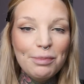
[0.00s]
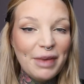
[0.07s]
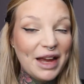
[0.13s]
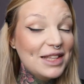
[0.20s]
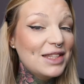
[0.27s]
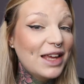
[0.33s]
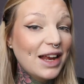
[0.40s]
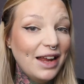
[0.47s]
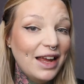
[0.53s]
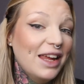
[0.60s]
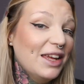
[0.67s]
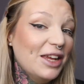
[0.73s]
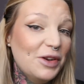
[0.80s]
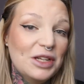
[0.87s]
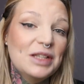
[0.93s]

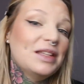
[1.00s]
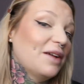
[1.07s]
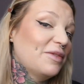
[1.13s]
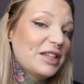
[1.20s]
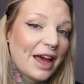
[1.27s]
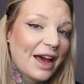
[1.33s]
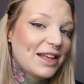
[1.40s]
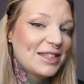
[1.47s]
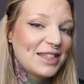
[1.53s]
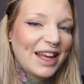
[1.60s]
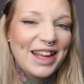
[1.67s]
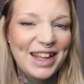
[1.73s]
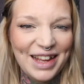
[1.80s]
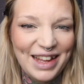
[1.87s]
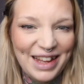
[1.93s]
Basically, you just have to guess,
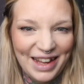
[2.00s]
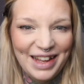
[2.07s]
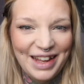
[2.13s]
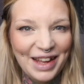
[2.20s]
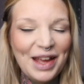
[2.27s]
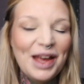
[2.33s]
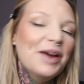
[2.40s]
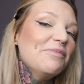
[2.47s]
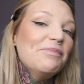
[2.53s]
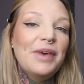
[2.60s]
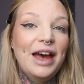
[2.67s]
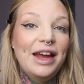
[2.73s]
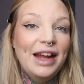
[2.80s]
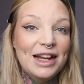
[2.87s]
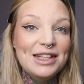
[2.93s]

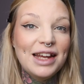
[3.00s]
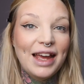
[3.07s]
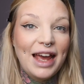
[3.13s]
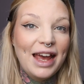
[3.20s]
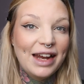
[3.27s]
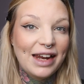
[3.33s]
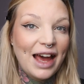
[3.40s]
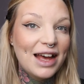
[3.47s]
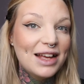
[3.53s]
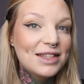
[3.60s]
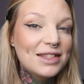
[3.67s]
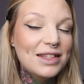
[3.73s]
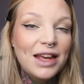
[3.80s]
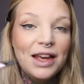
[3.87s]
but an educated guess.